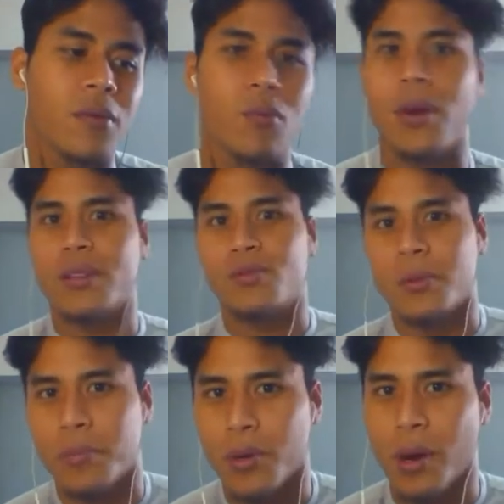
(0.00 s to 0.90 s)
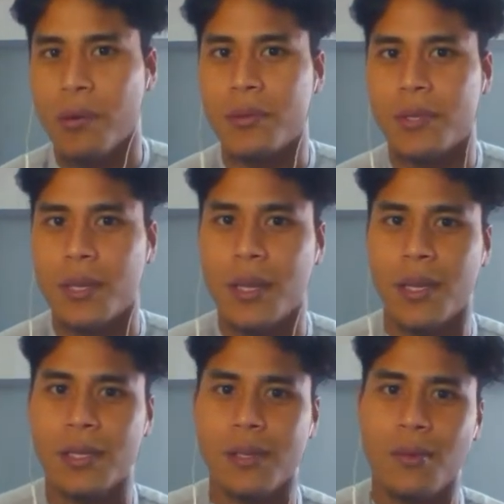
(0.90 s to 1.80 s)
what is
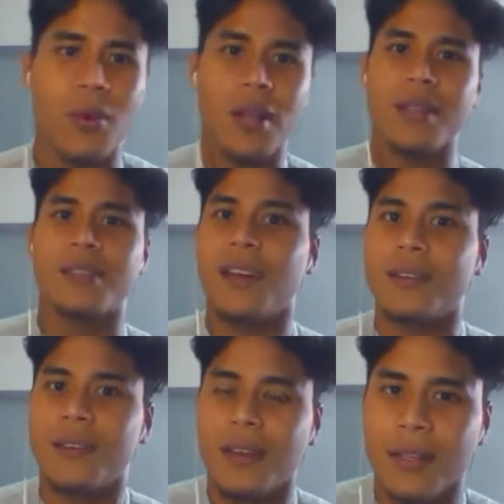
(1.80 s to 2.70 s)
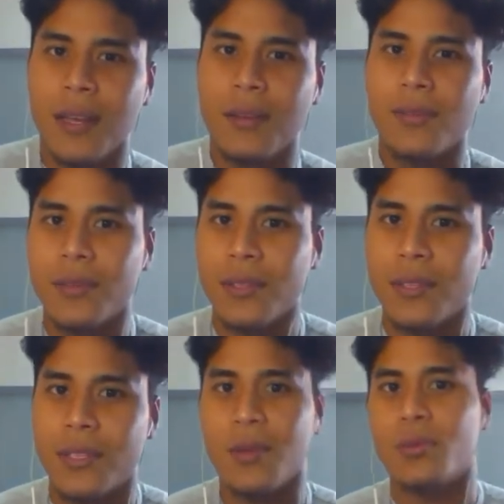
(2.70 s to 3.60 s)
cryptocurrencies, what is the underlying
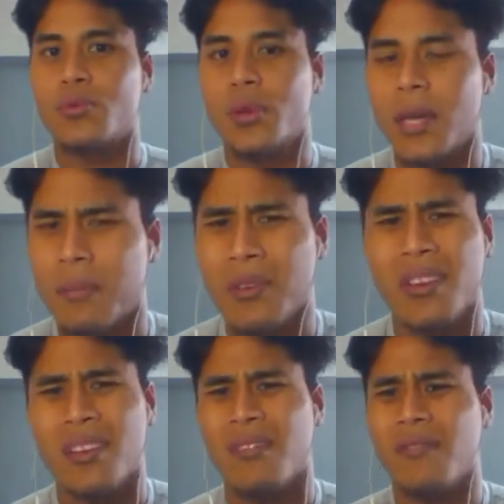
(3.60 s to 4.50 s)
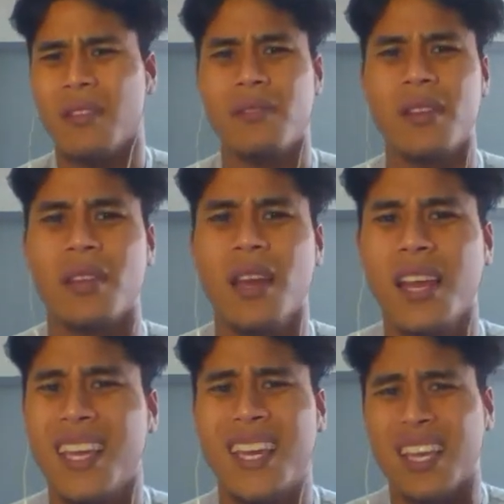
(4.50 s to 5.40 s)
technologies, how to trade them, it can get very
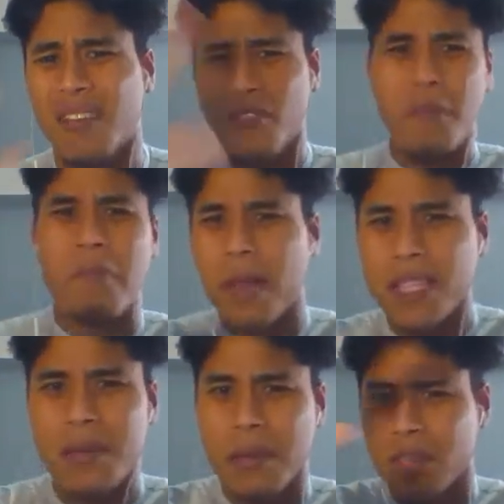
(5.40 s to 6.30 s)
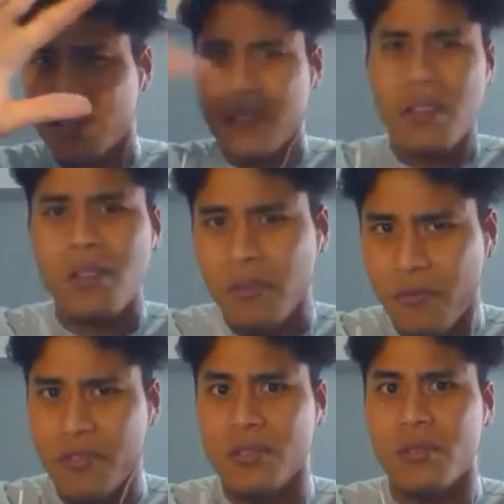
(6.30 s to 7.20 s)
messy, because there's a lot
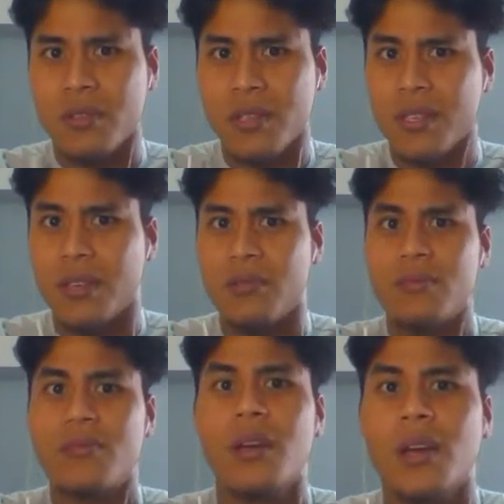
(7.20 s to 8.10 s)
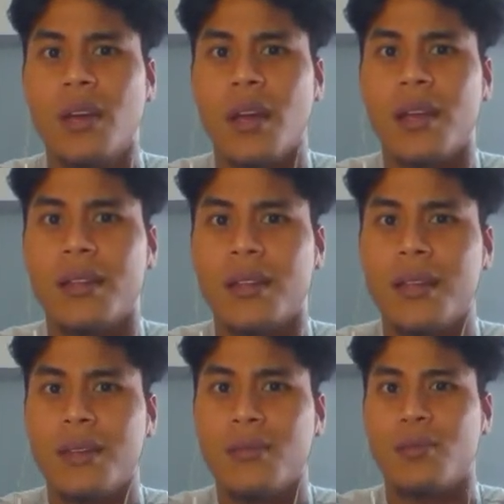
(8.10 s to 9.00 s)
of resources, and
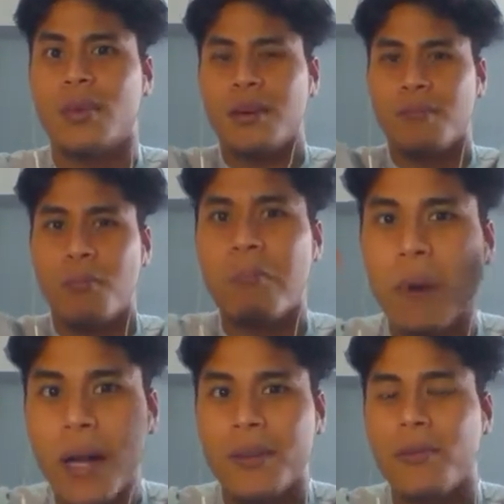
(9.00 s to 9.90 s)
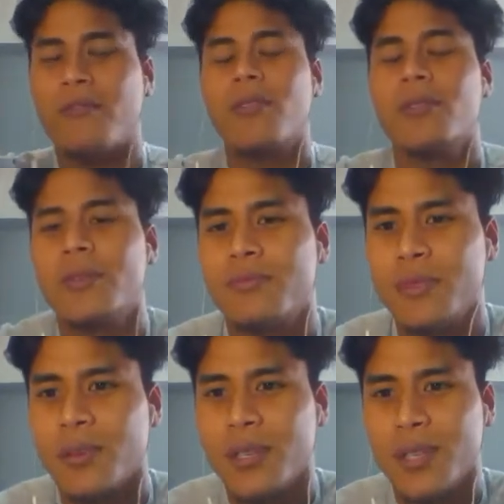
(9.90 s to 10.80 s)
you are bombarded with all these
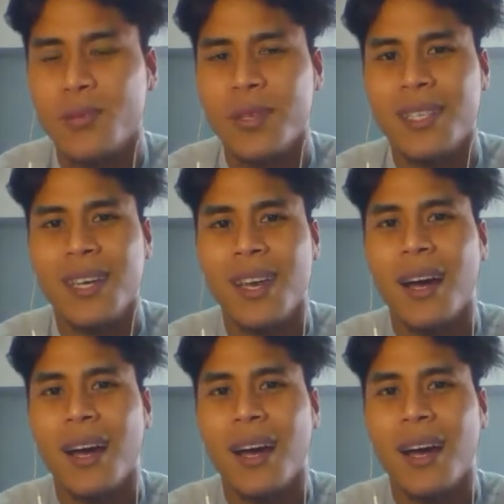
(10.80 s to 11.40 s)
resources, which